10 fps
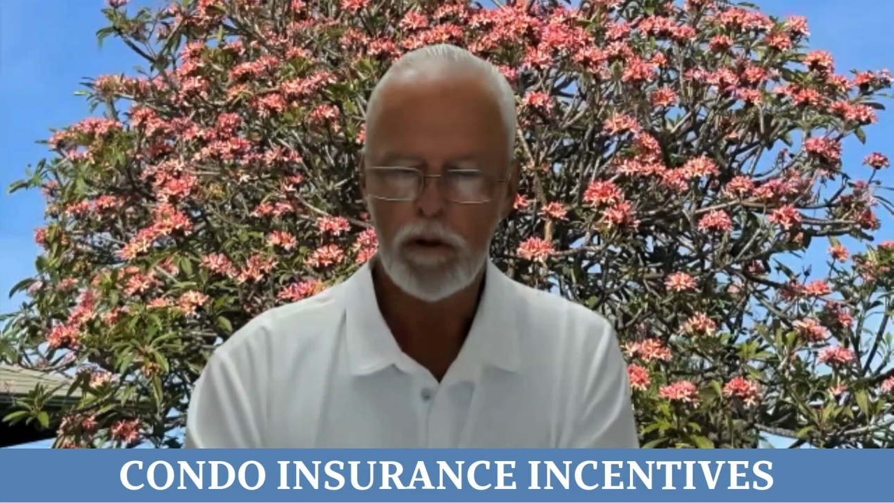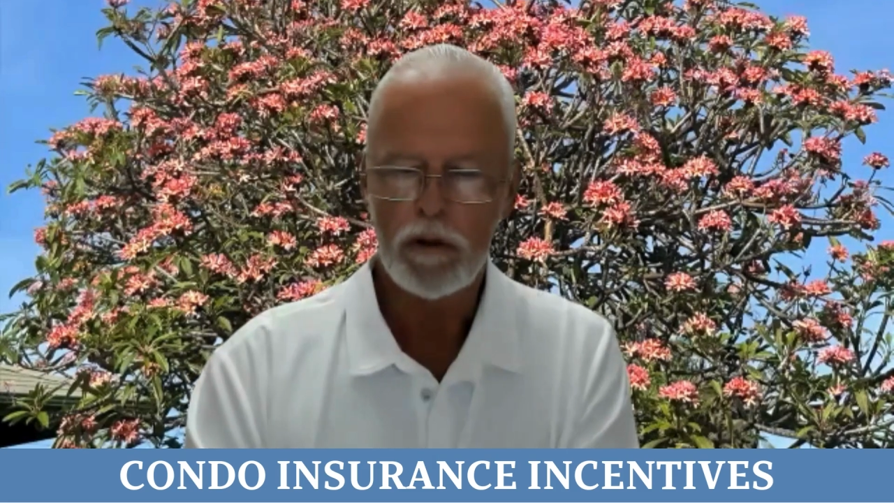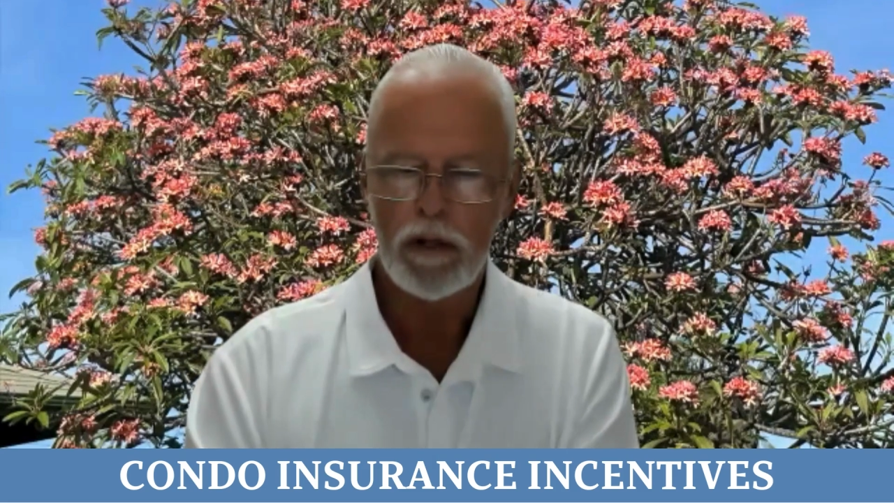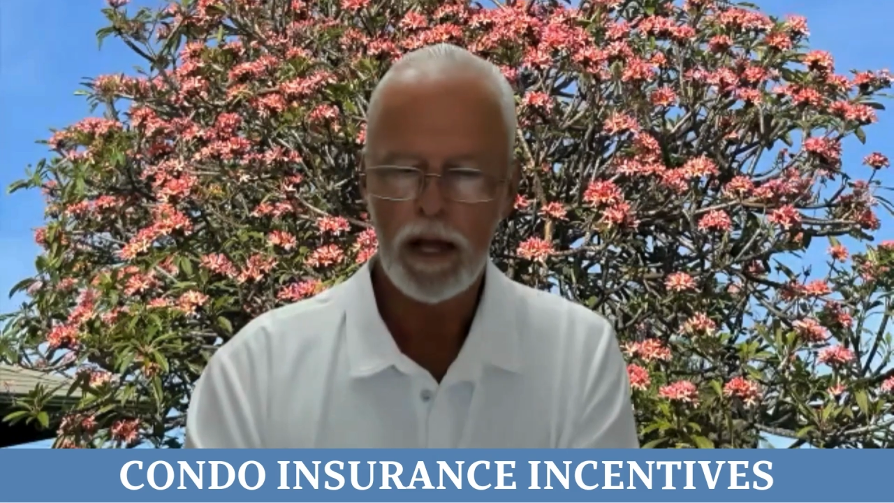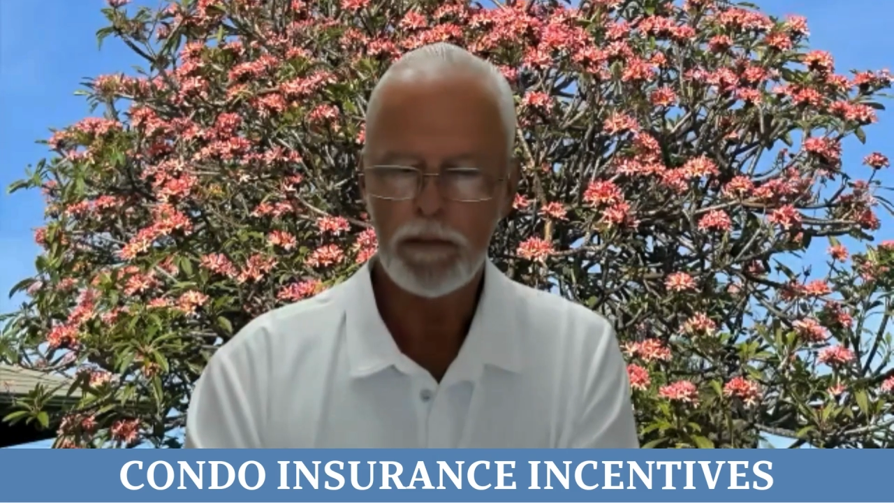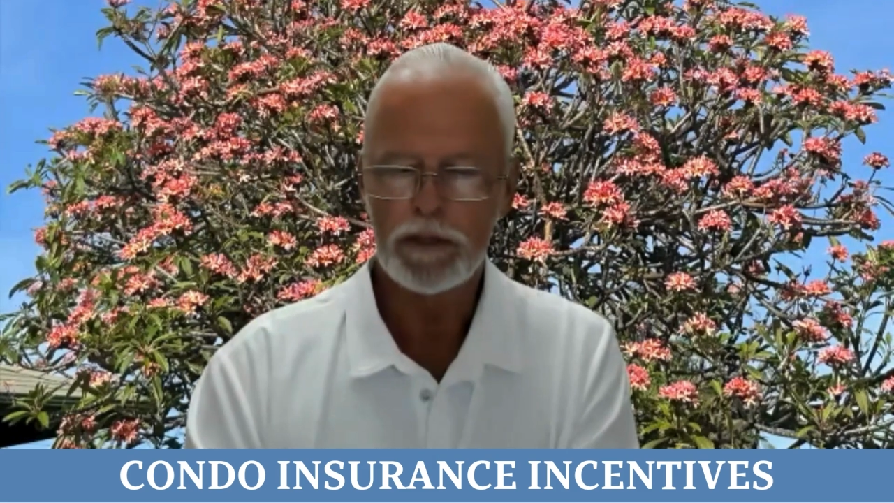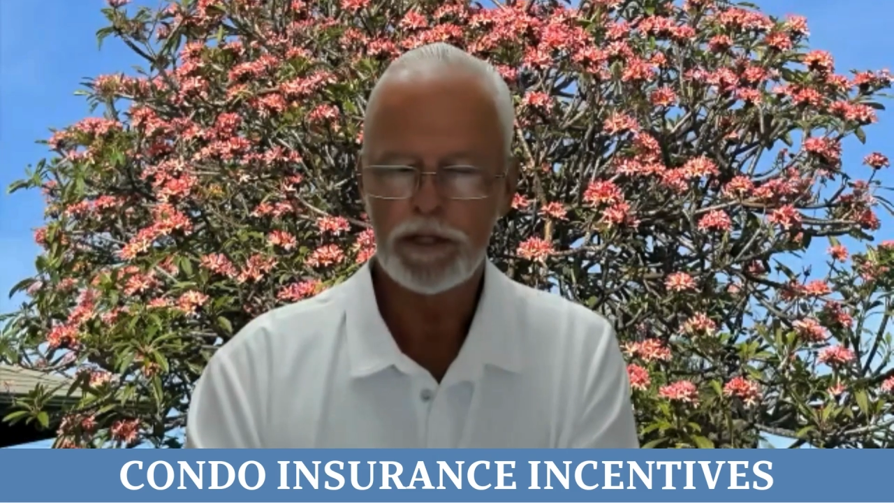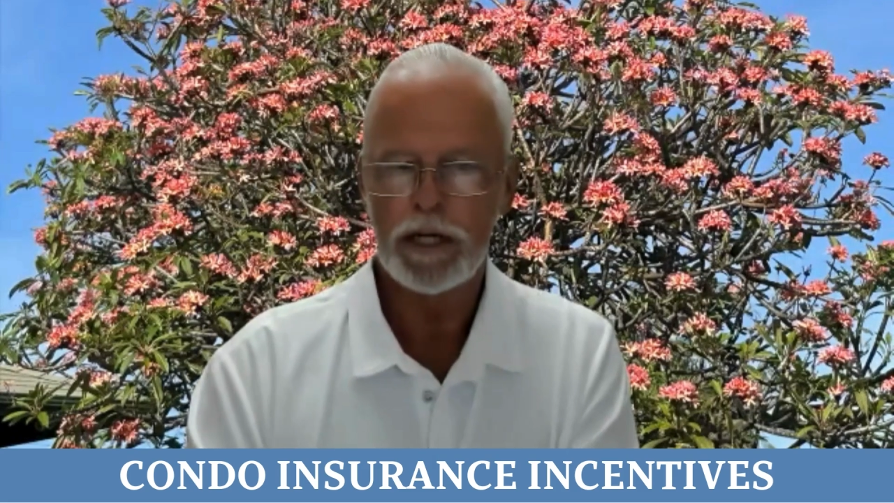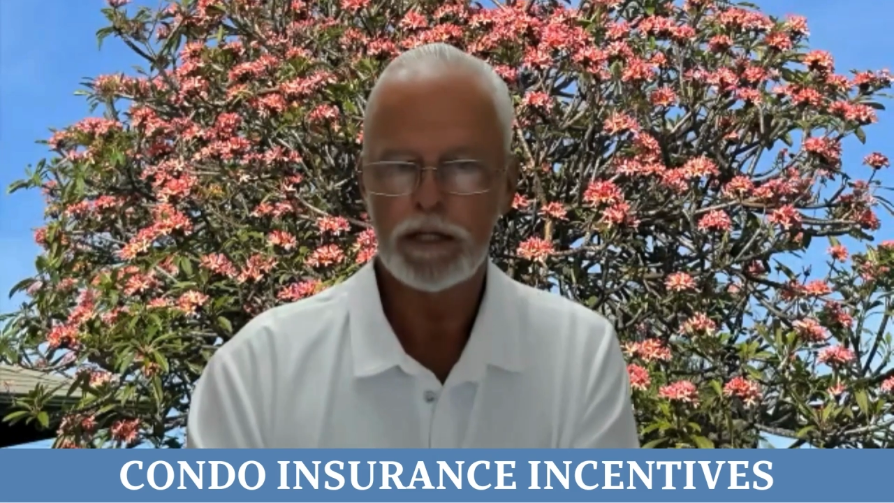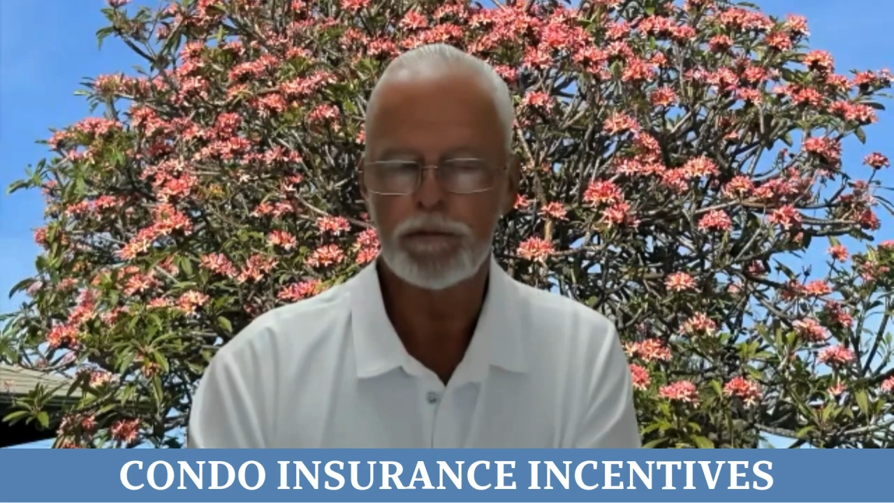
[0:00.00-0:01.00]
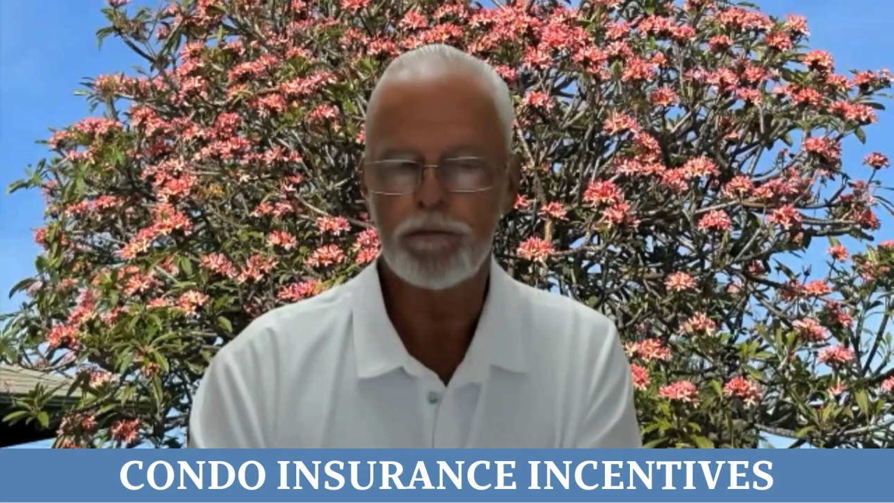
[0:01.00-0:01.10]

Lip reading: climate change